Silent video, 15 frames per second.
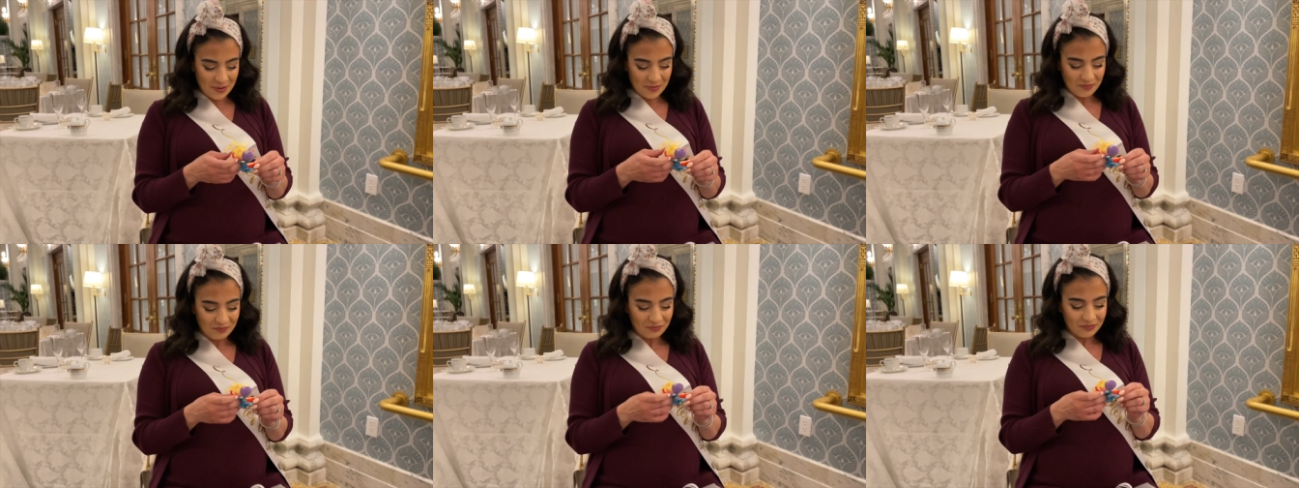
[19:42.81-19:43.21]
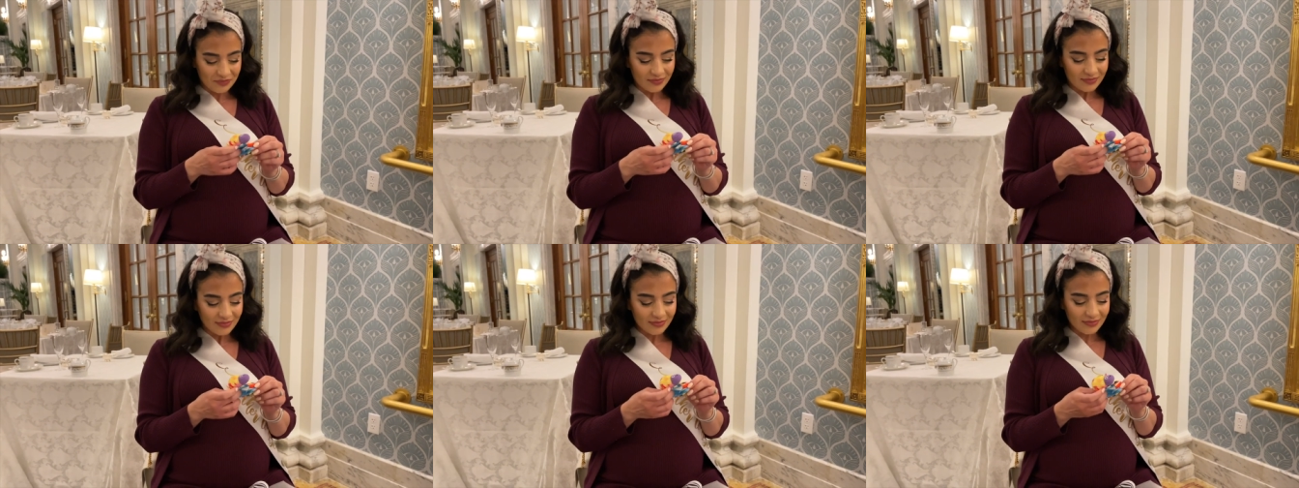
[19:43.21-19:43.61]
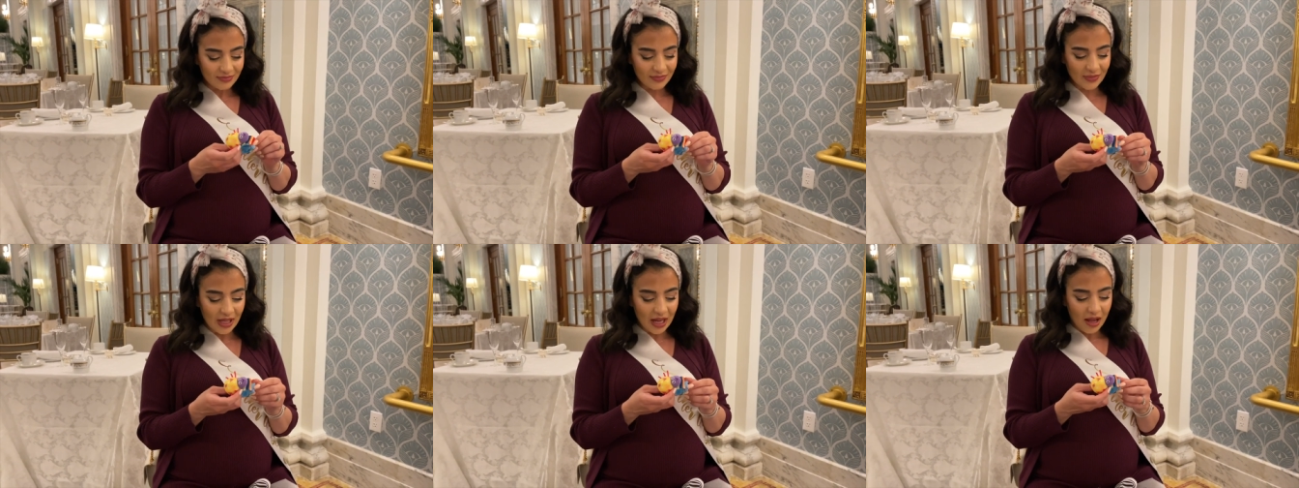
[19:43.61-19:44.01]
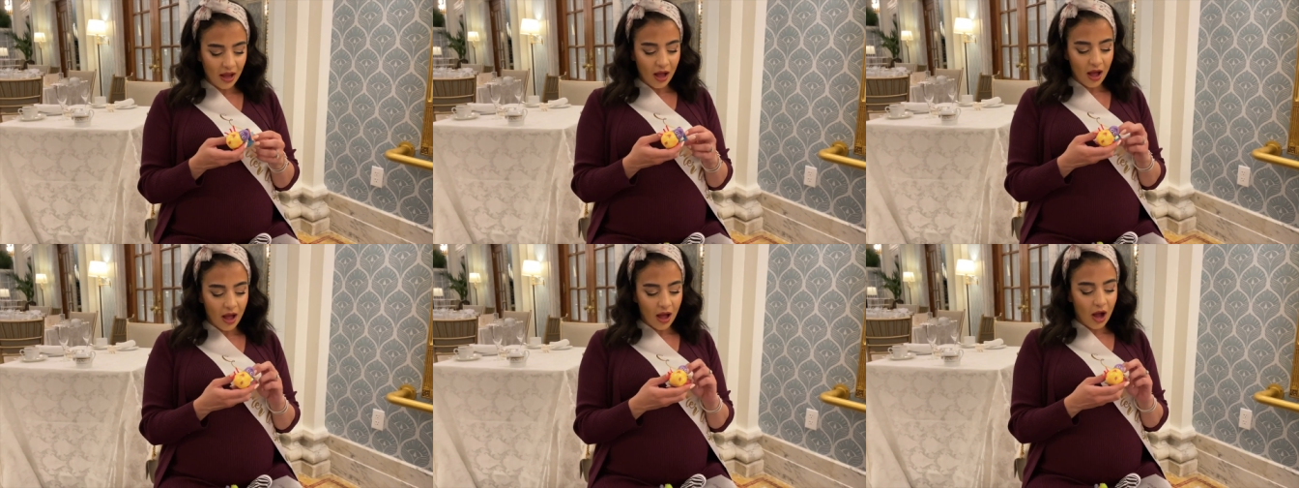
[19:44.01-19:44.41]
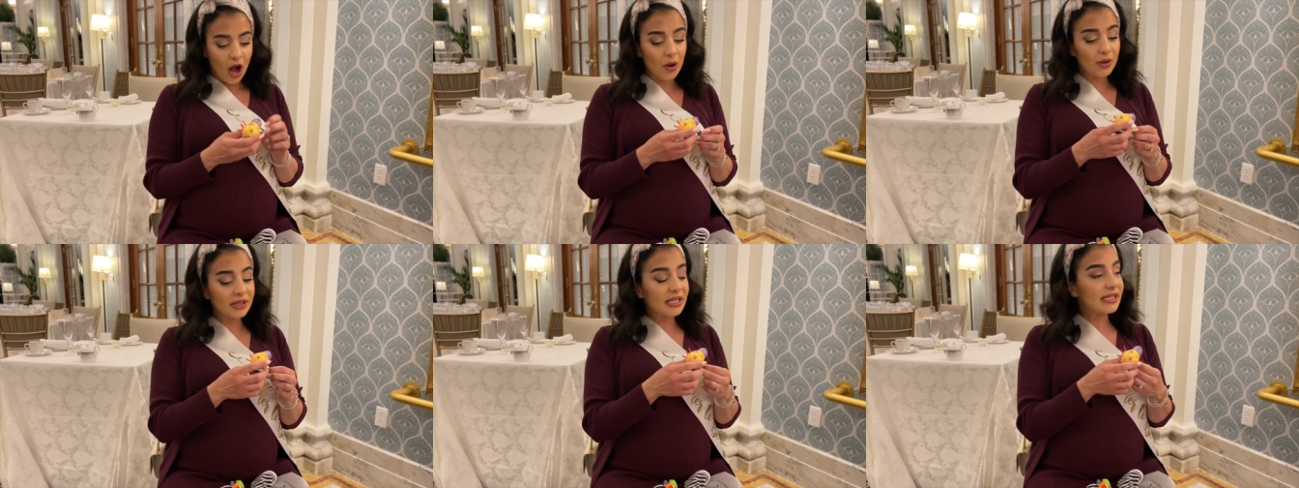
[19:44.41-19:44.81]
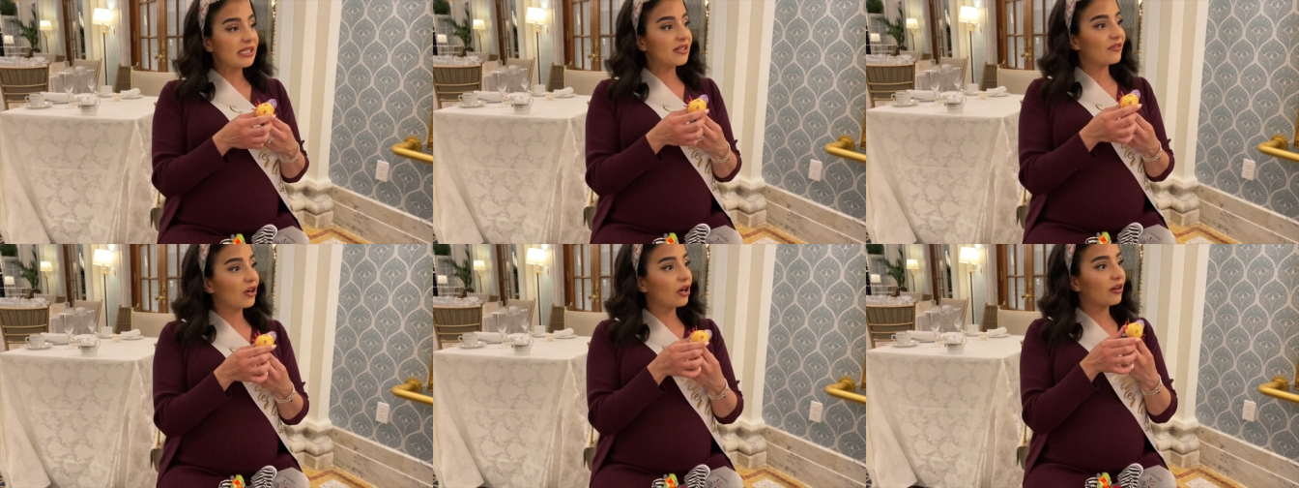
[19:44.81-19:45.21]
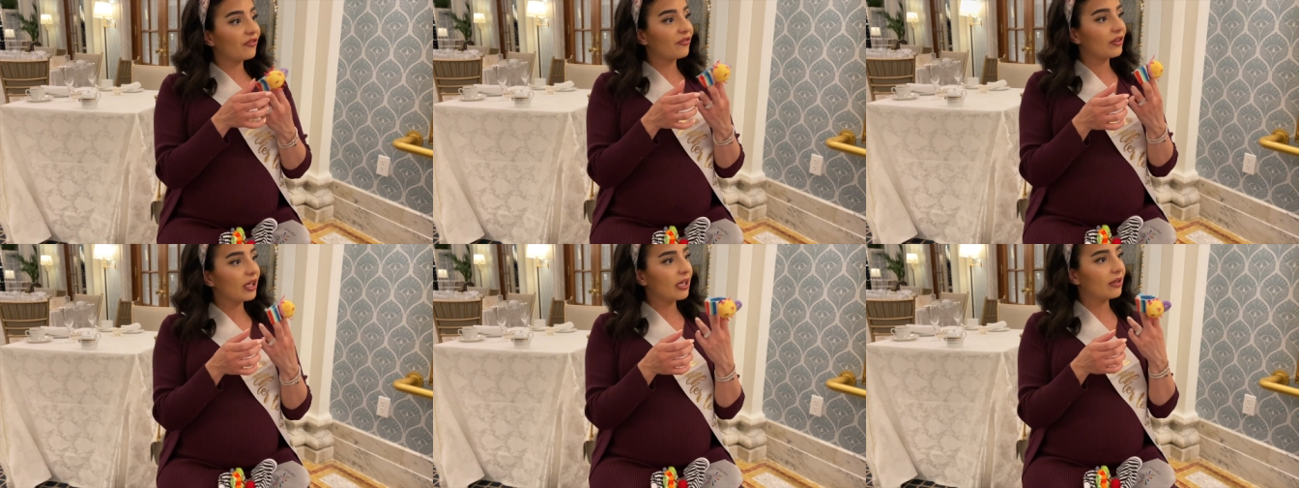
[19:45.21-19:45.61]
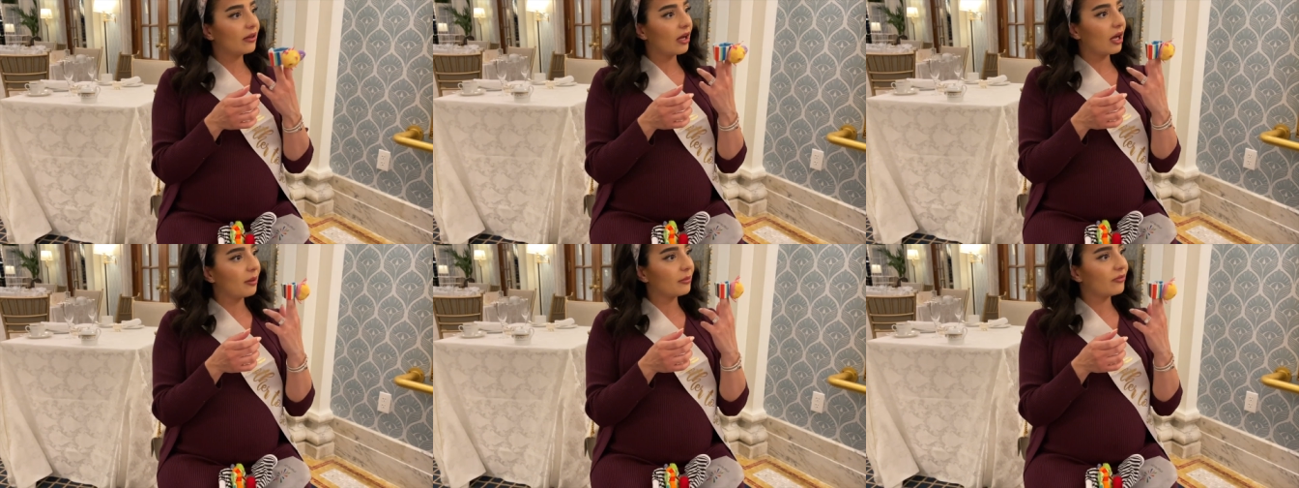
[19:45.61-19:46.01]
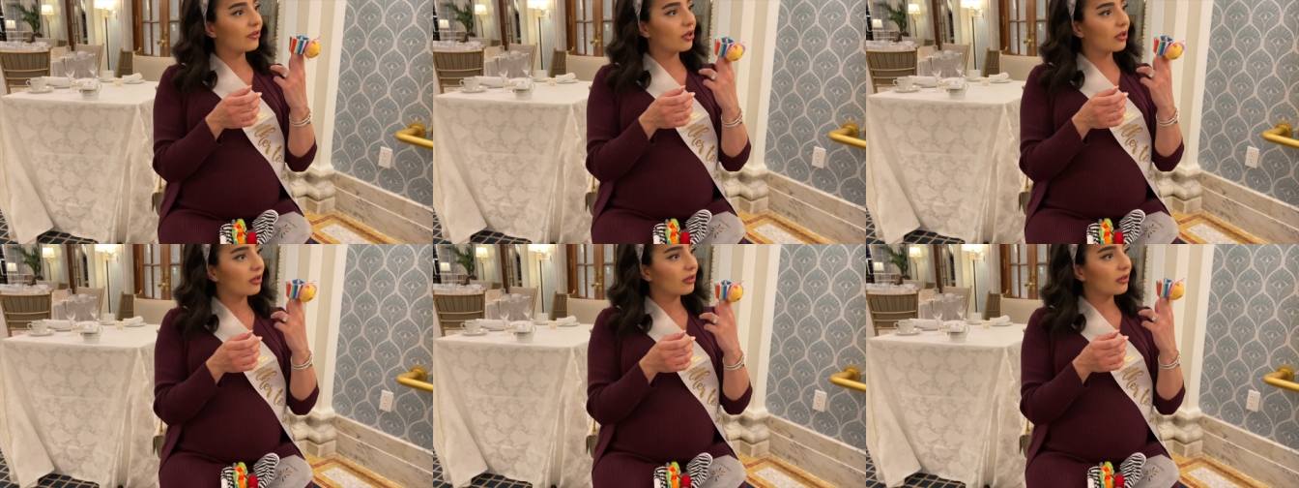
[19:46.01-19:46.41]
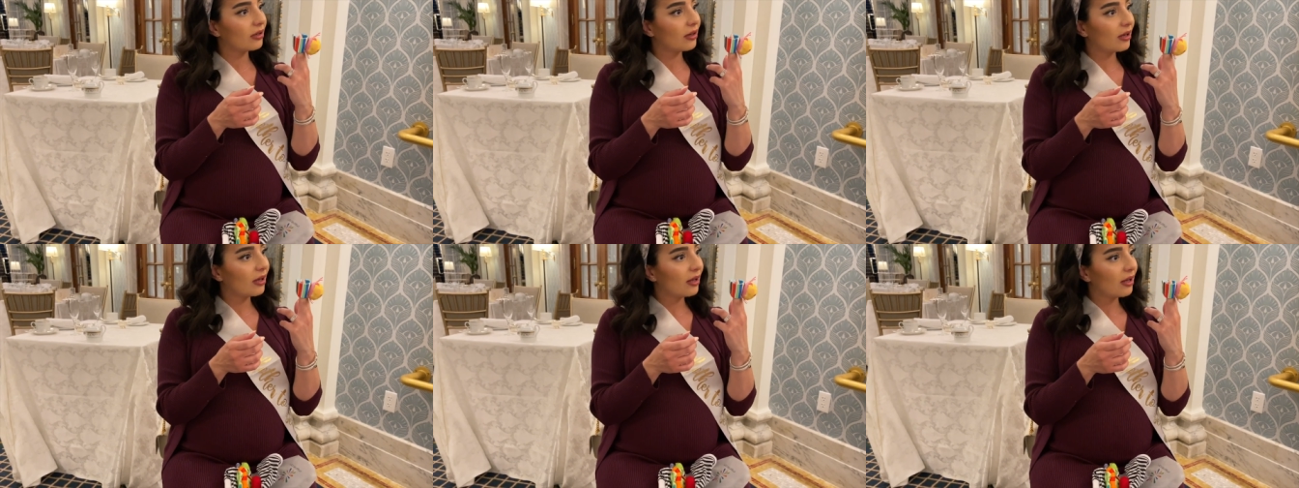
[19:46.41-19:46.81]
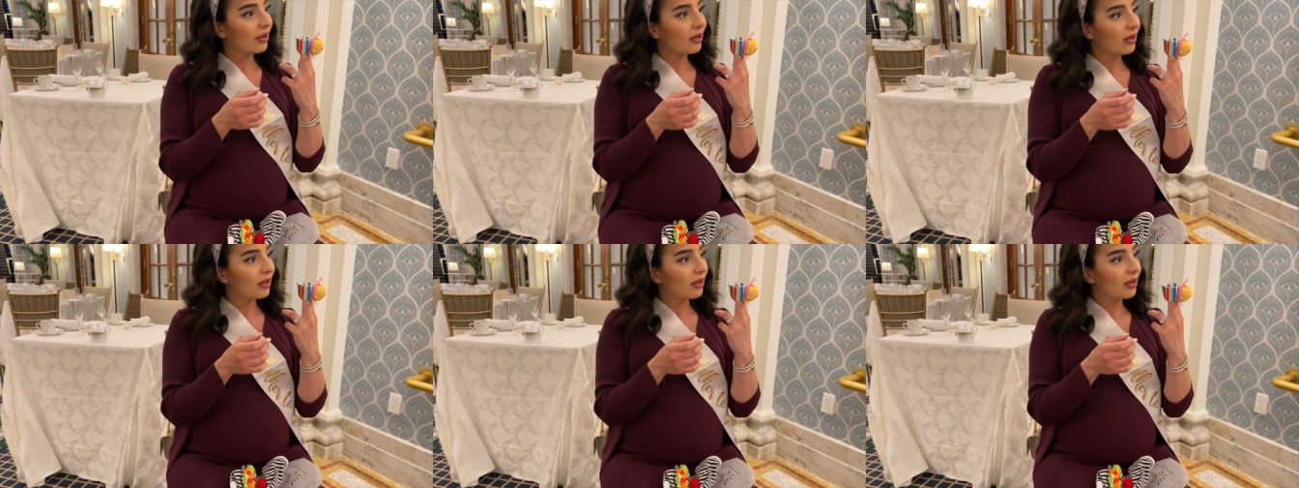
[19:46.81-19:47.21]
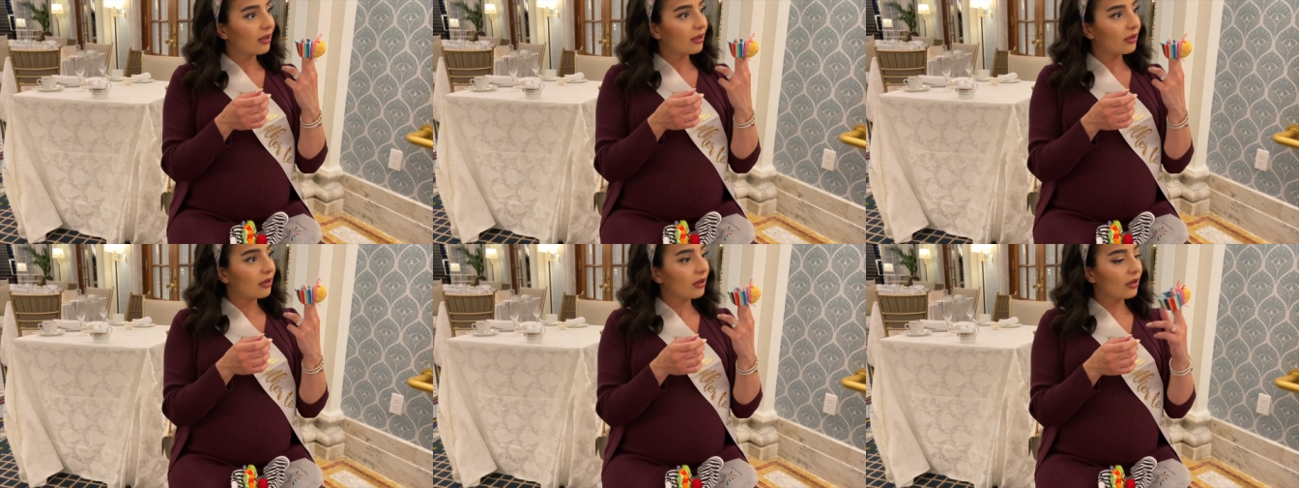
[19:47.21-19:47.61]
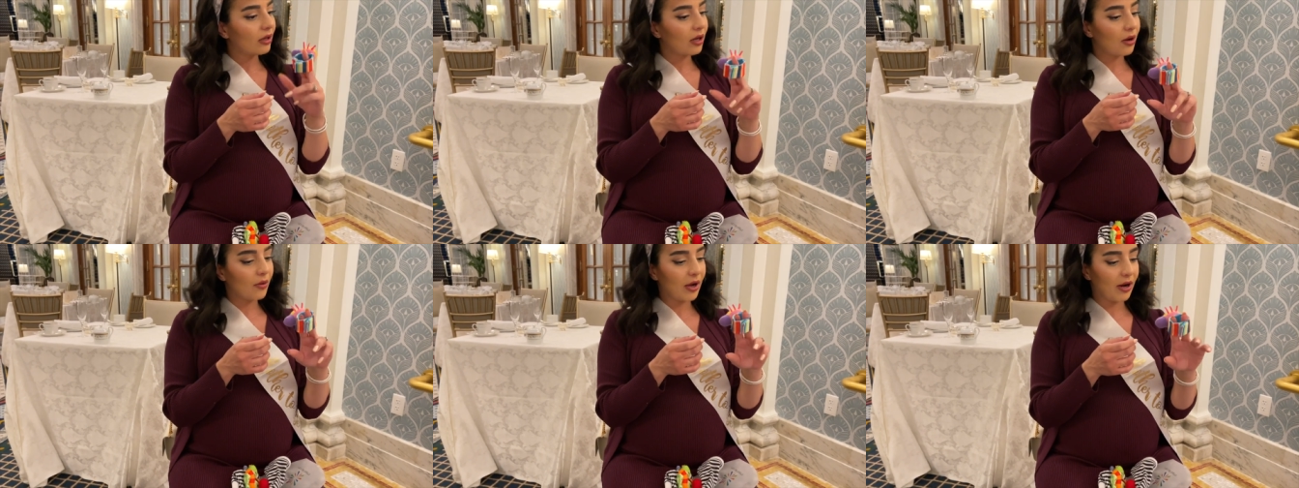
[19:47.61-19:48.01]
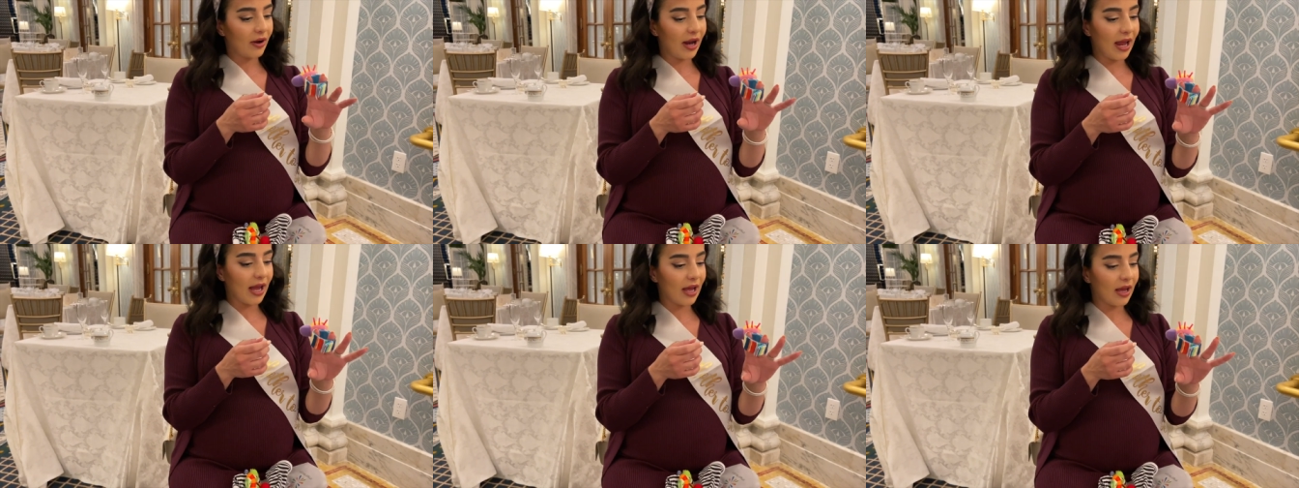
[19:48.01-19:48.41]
Oh my God, we should bring her here. It's for her feet. Hand. Oh, her hand.